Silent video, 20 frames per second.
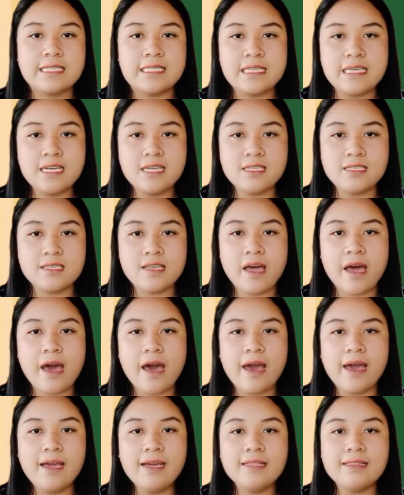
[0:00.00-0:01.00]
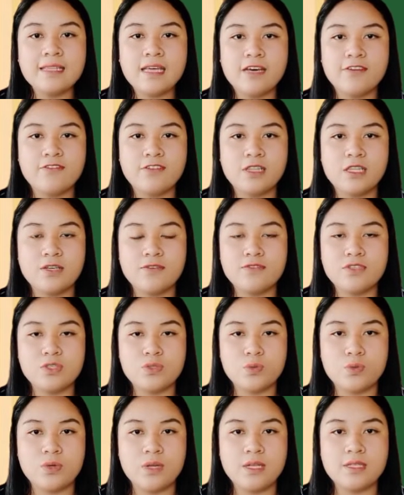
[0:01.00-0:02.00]
seeks a high level of
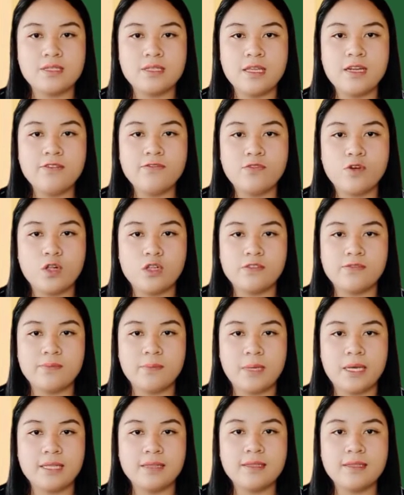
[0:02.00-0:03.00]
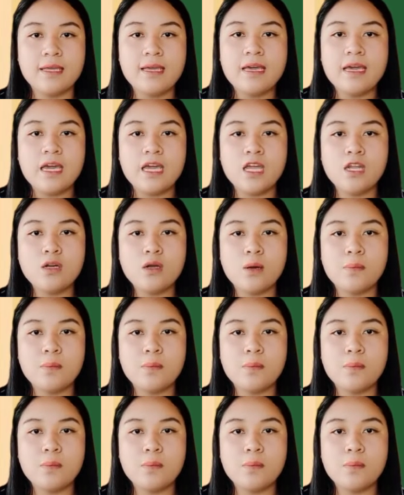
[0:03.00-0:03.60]
students' involvement in